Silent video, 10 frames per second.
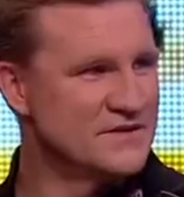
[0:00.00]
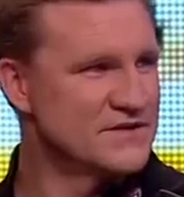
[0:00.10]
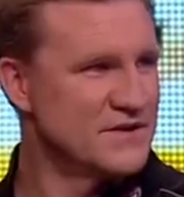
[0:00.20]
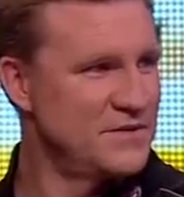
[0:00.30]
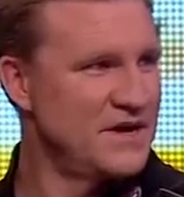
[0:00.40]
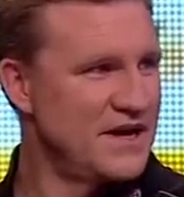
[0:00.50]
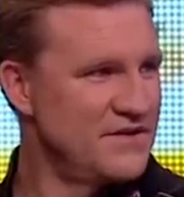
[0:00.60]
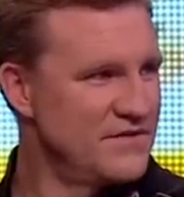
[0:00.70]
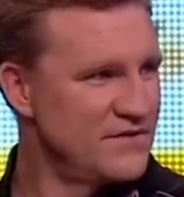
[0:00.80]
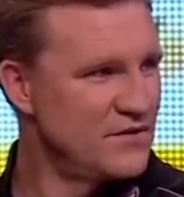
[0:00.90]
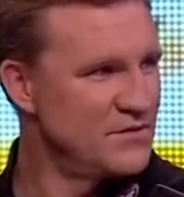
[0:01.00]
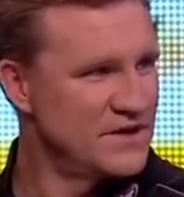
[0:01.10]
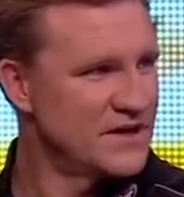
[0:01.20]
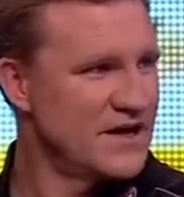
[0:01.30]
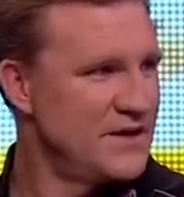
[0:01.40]
it's going to be hard to avoid,
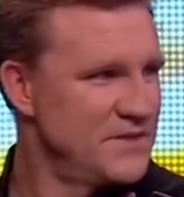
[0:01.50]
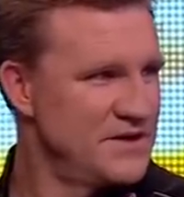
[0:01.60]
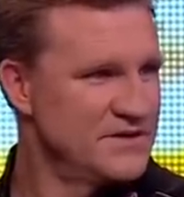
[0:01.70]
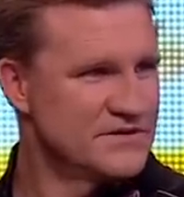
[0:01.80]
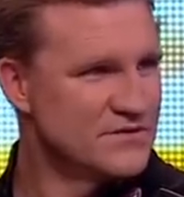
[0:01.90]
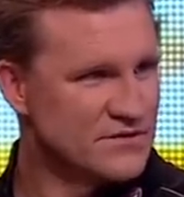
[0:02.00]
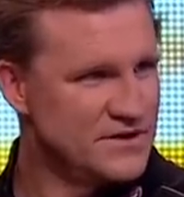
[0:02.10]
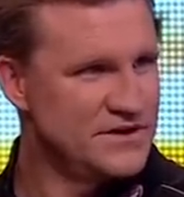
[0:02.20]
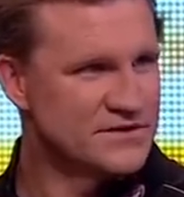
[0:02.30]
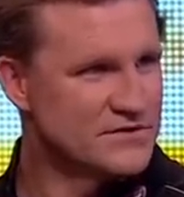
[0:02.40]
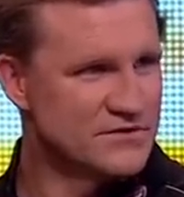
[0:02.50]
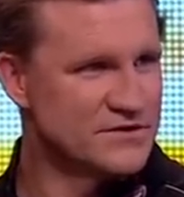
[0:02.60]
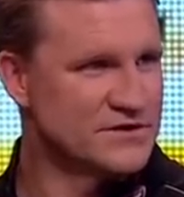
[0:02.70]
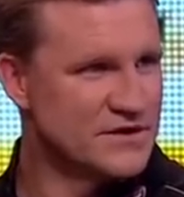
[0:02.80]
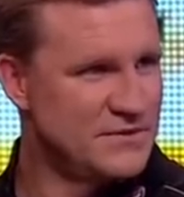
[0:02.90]
but it can't be his story. His story
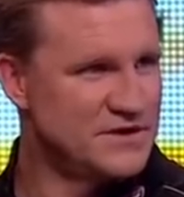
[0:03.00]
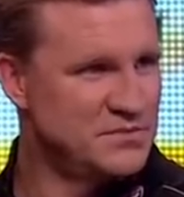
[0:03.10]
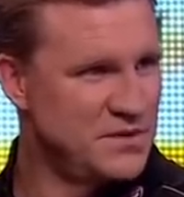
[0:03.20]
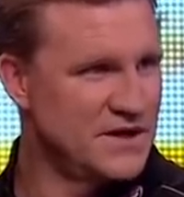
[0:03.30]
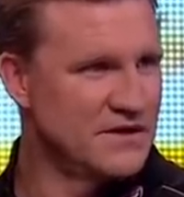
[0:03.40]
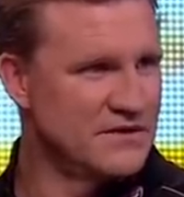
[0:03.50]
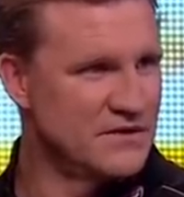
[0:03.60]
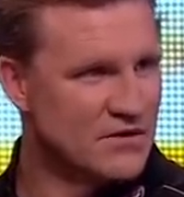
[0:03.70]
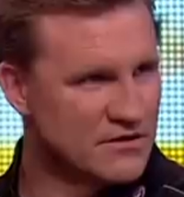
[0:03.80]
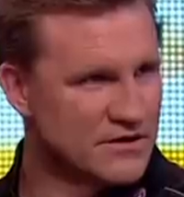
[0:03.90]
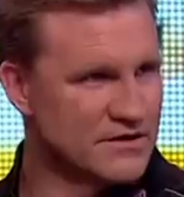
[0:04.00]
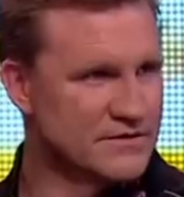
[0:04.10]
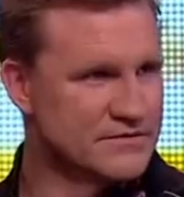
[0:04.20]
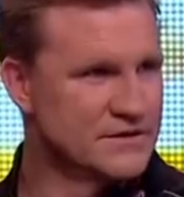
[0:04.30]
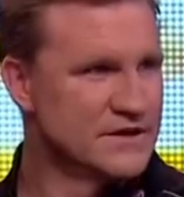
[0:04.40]
is so much bigger and longer and
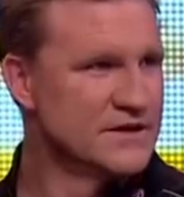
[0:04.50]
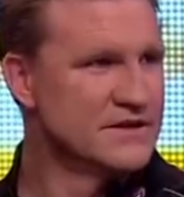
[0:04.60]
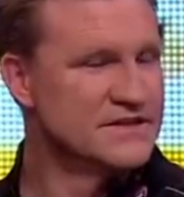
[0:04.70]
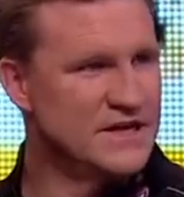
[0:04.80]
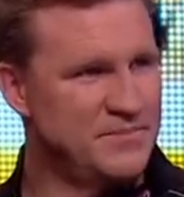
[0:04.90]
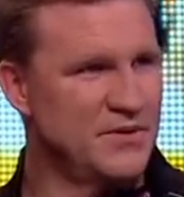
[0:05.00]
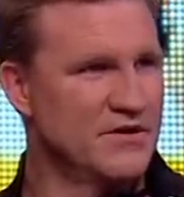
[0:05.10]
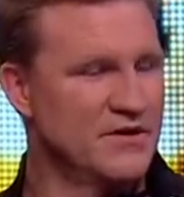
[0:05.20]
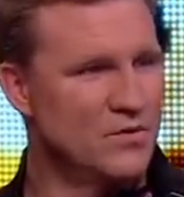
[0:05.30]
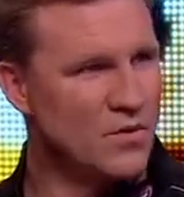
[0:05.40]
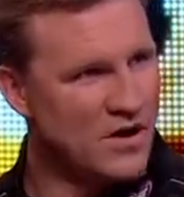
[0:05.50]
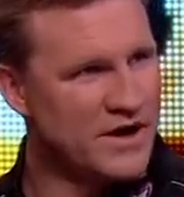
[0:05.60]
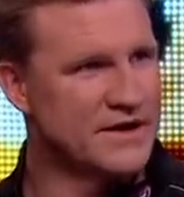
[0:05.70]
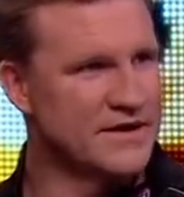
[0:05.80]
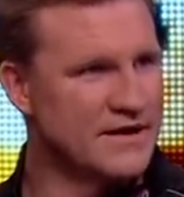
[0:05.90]
deeper and
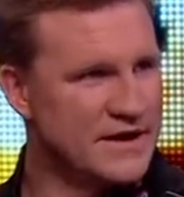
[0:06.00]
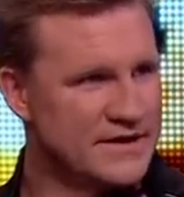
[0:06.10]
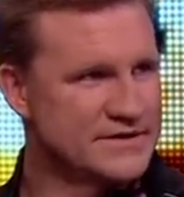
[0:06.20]
wider than that is.